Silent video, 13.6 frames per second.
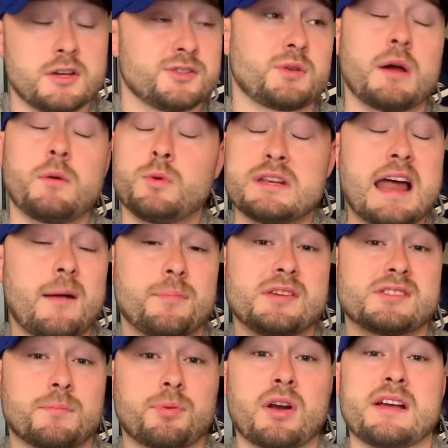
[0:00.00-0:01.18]
So I would not be
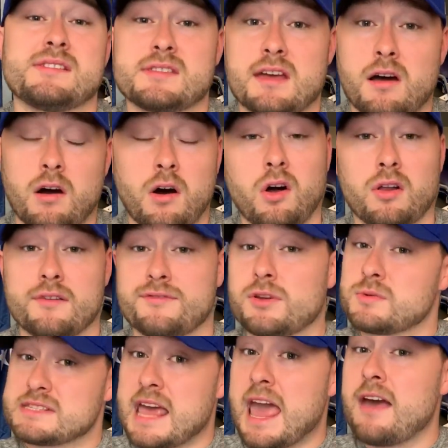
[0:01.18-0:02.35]
surprised at all if there
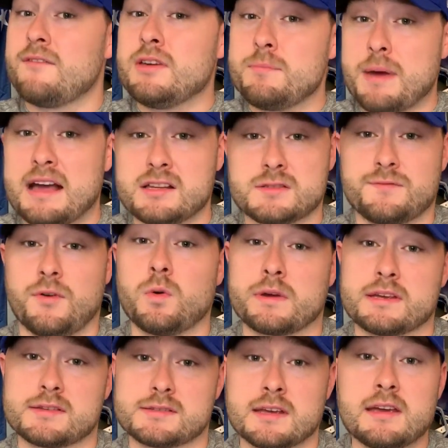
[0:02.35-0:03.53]
was a heavy pass
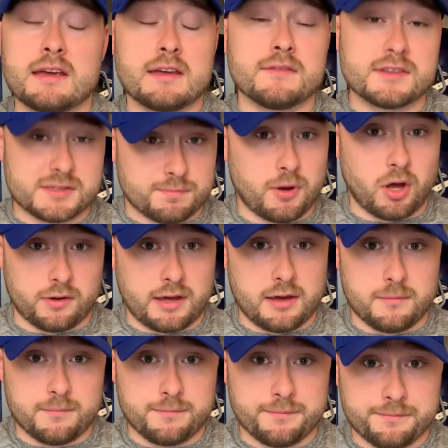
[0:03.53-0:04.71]
focus in this
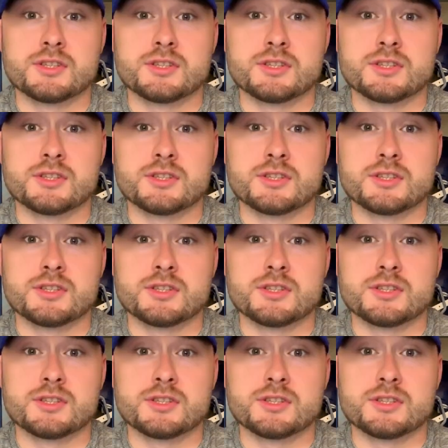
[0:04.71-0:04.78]
ballgame.